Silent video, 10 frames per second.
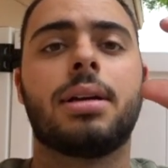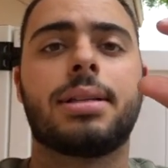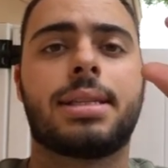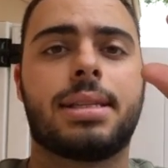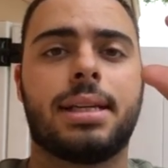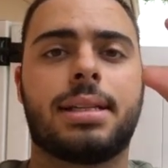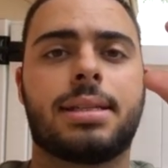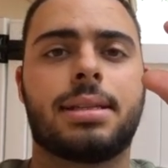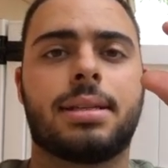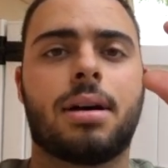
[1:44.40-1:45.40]

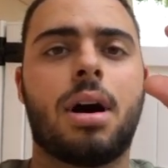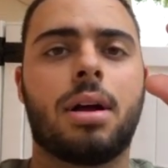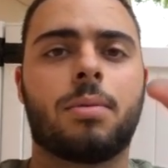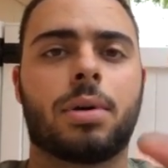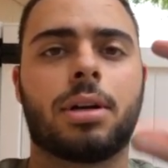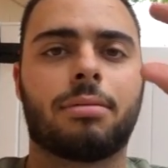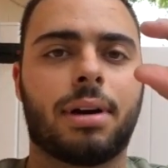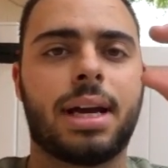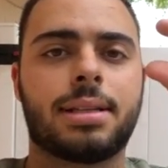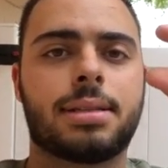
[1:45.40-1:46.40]
sits on, where it
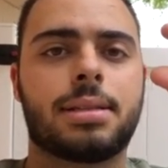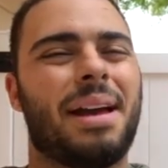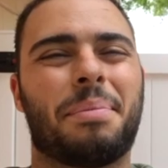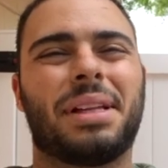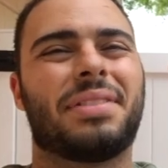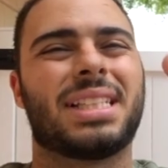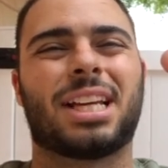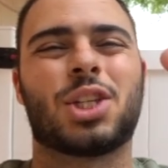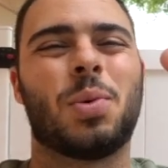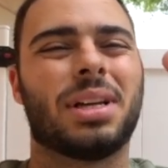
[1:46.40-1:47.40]
rests, I believe it's
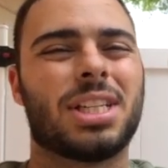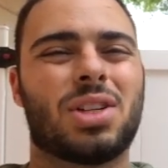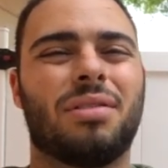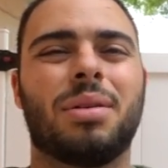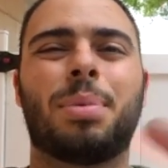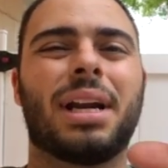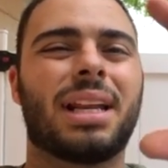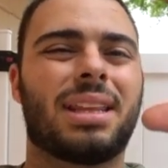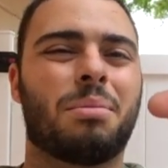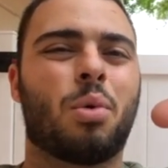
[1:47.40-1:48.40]
like 2 inches, so if you put
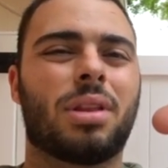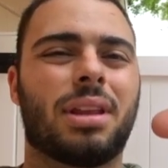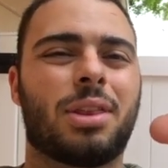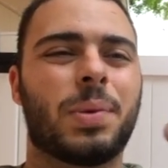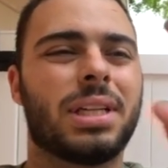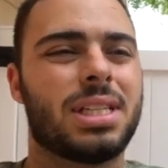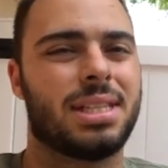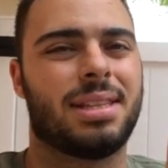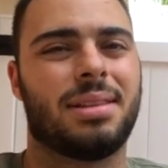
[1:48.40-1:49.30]
anything more than 3 inches,